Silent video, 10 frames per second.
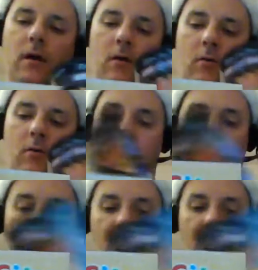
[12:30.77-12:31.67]
who I
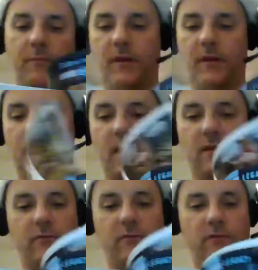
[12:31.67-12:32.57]
love. But again,
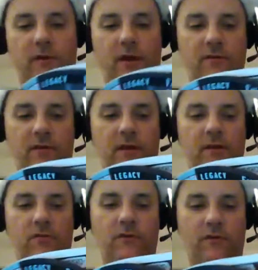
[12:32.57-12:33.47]
he's one of those guys that he
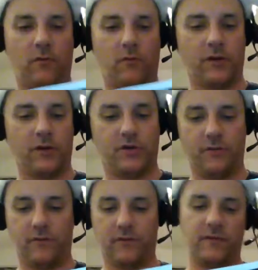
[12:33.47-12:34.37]
draws like one issue
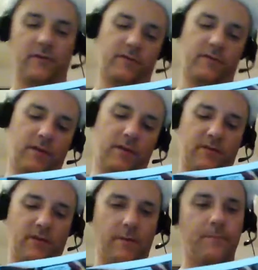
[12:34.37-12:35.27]
of the series and then he's
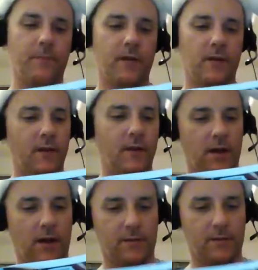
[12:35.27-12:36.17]
done.
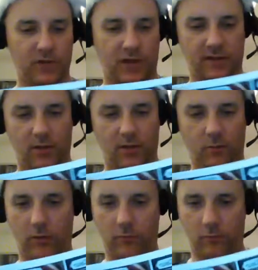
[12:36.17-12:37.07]
John Dell and
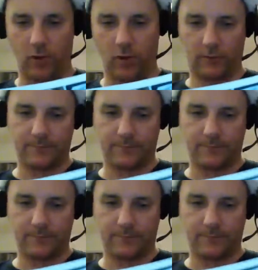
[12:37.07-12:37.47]
Walden Wong